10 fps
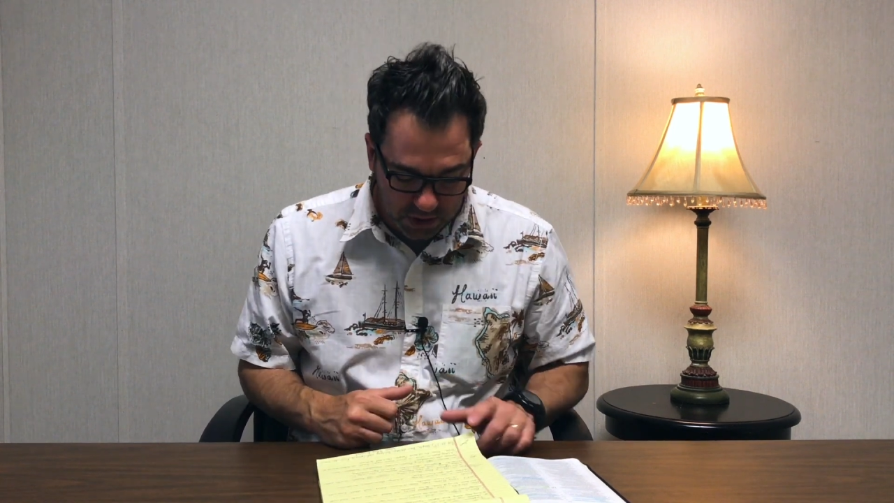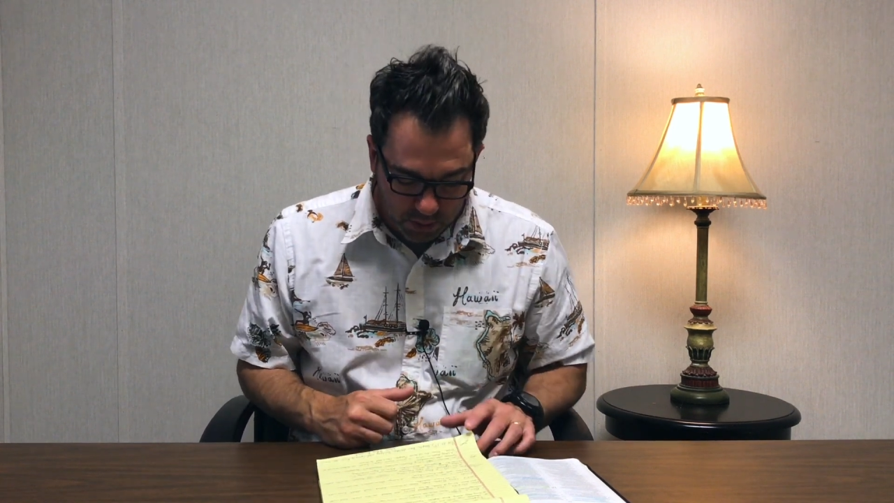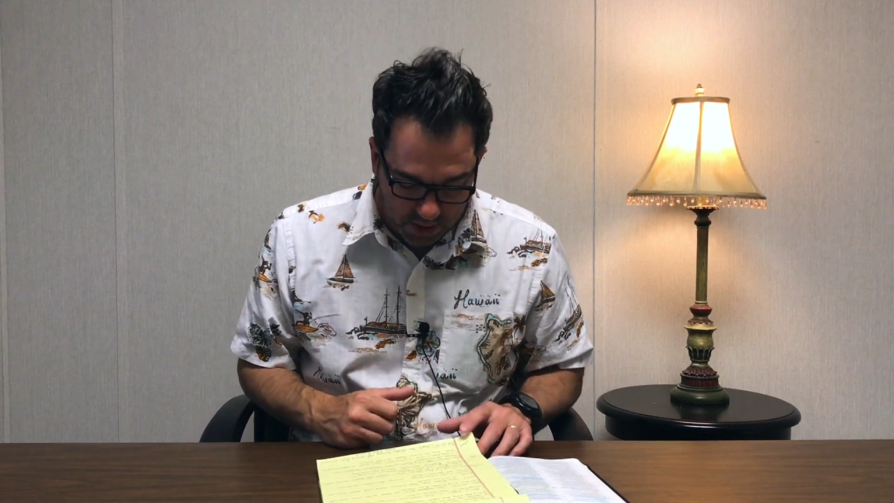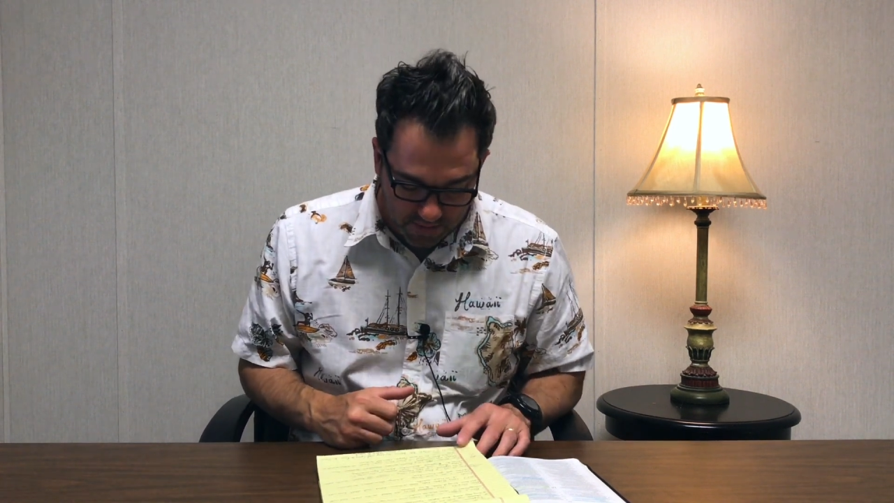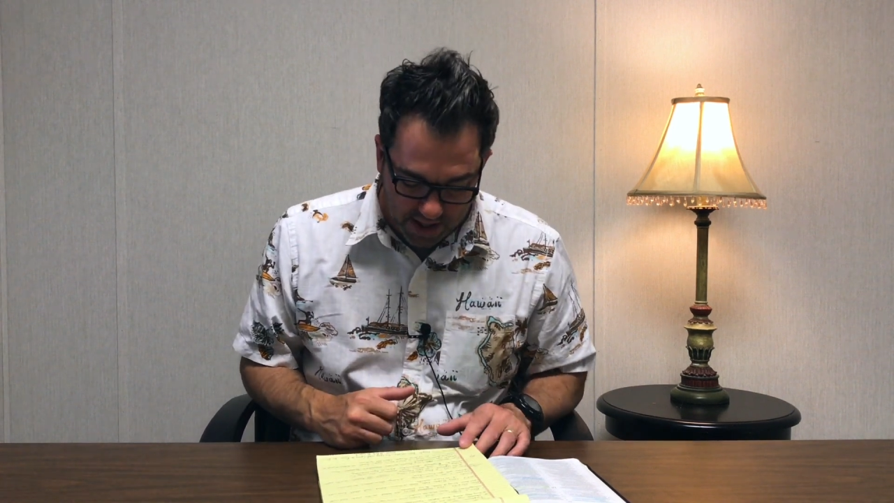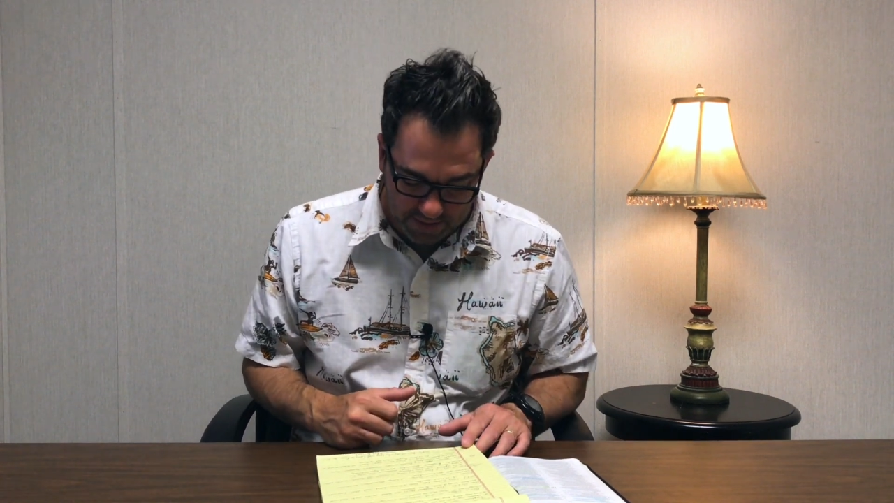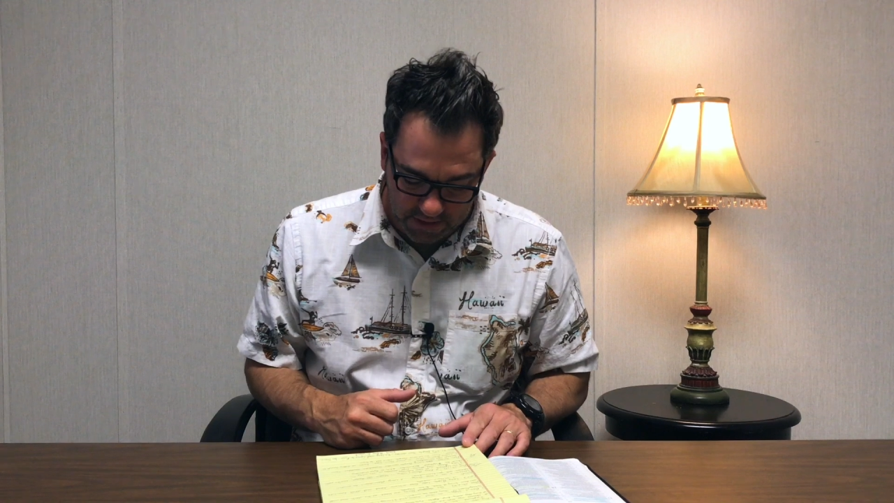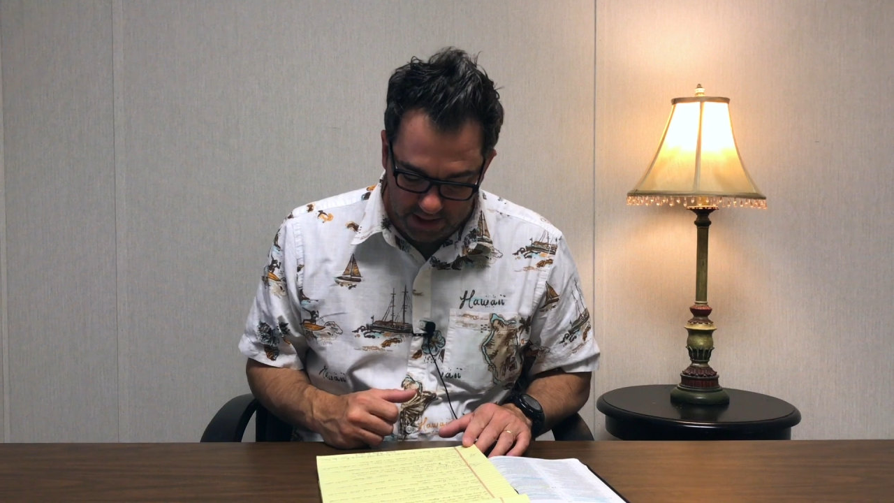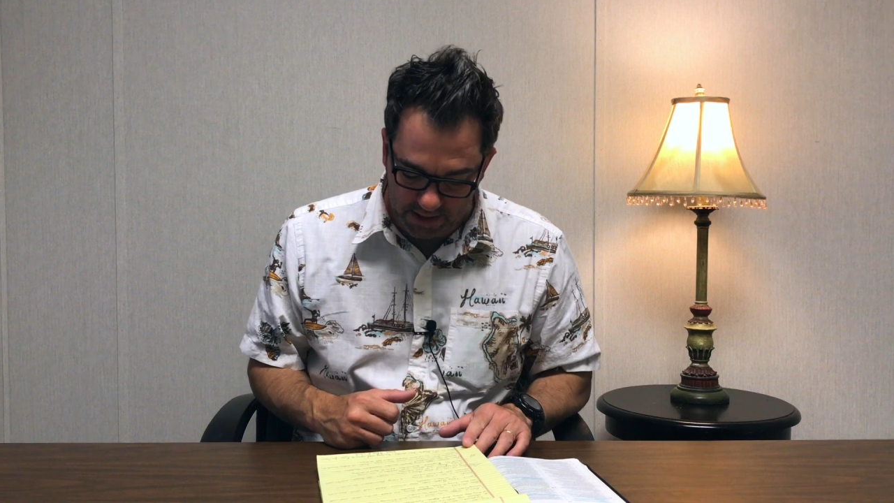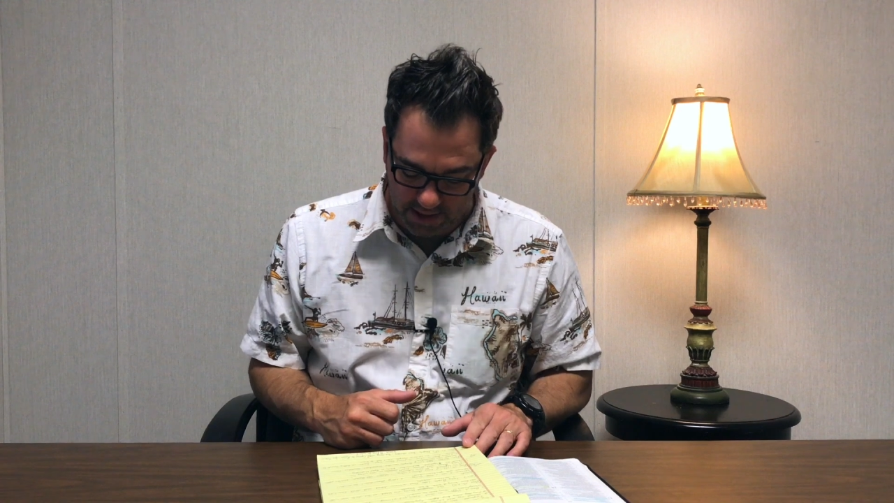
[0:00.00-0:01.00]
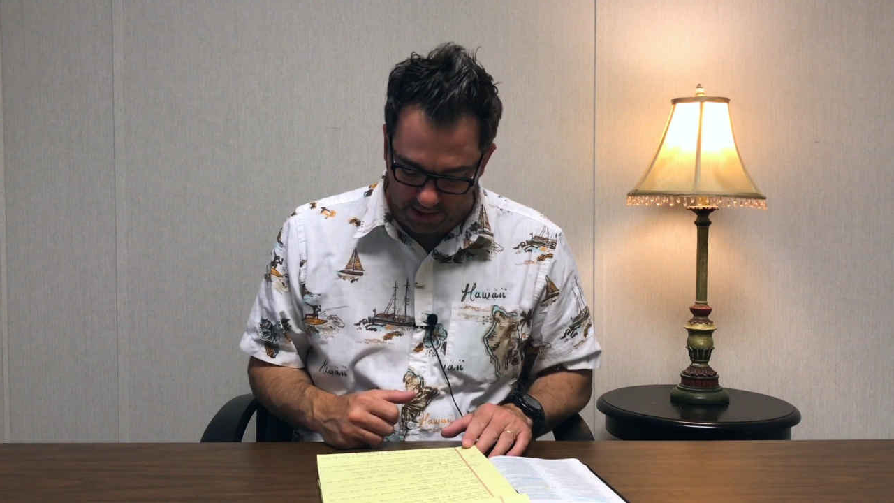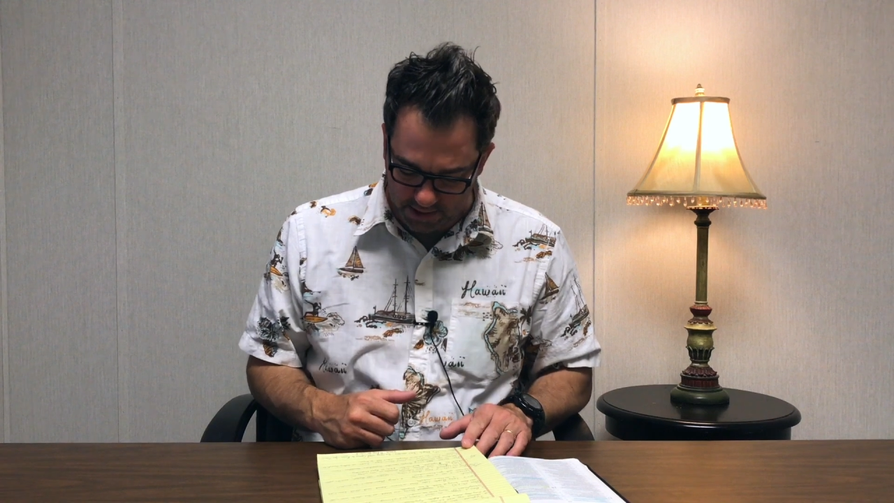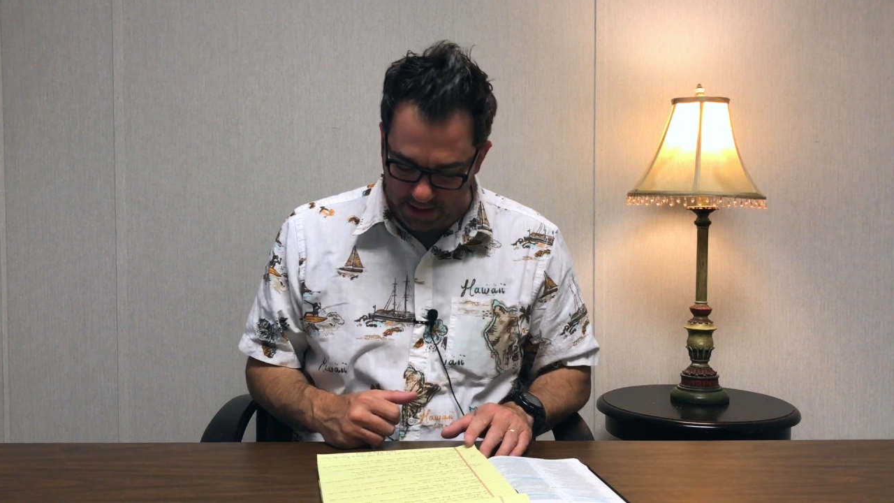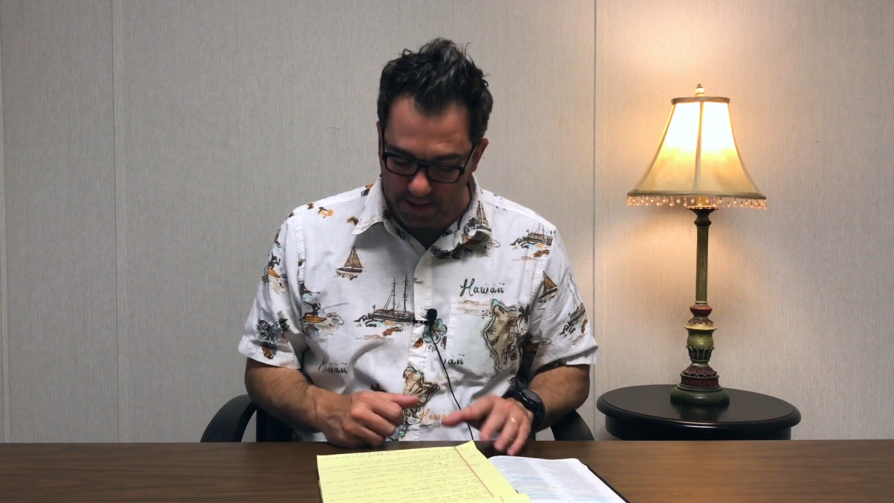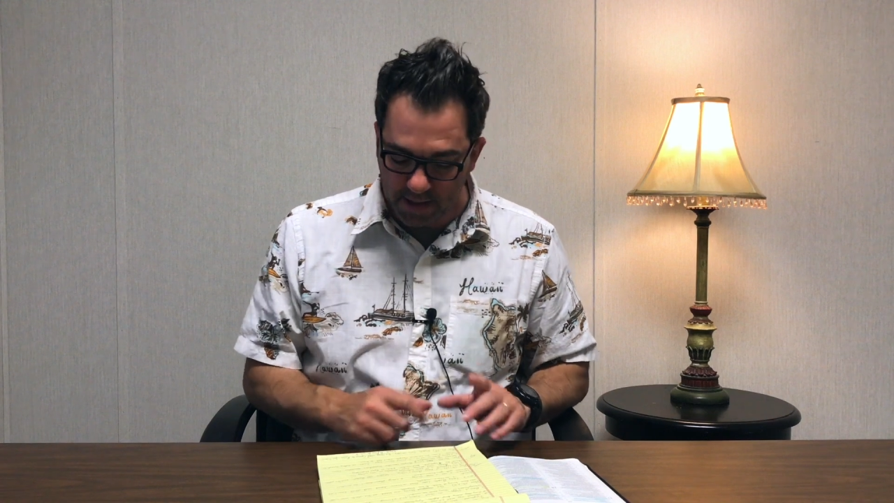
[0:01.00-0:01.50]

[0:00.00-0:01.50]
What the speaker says: 25 says this,